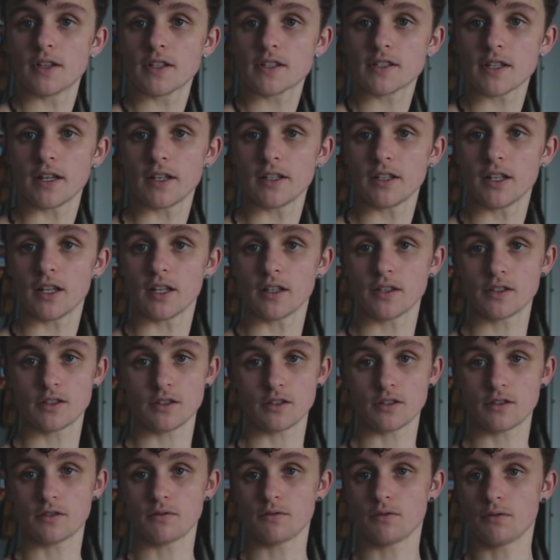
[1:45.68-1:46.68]
this side, yeah, it's
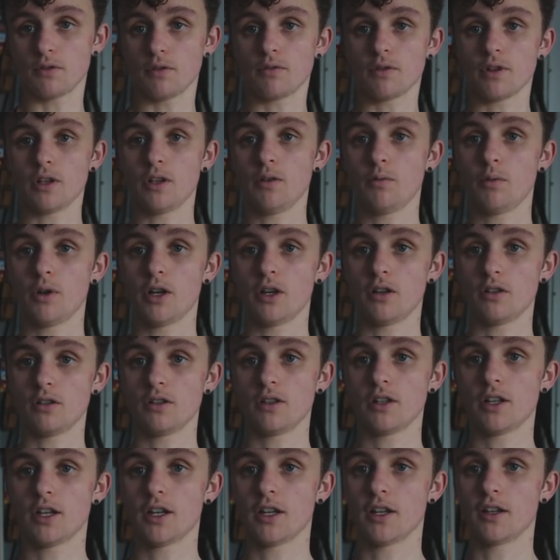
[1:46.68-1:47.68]
just doing really
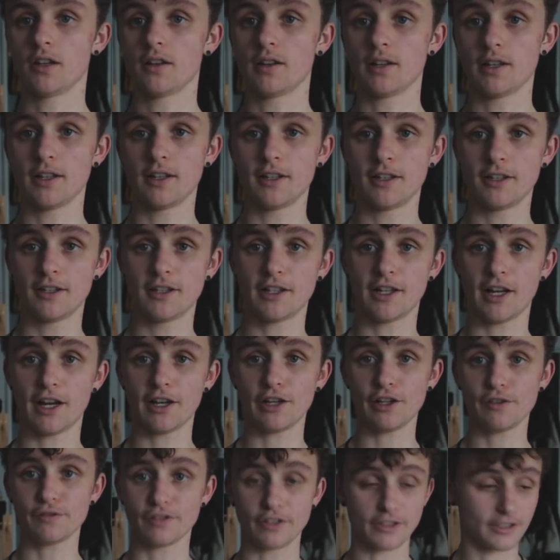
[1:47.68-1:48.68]
well, and I
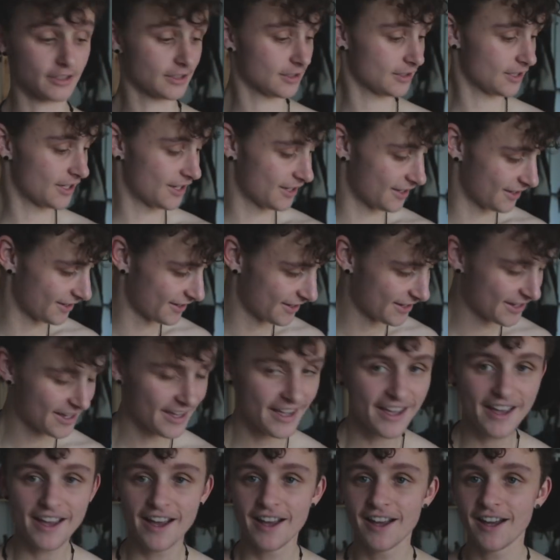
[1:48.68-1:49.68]
love it.
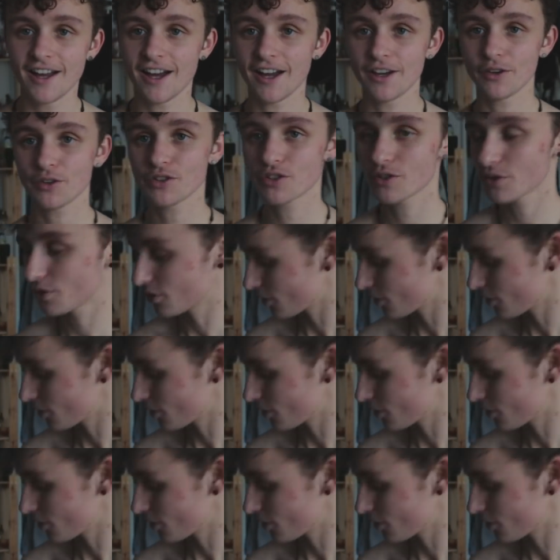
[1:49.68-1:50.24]
I also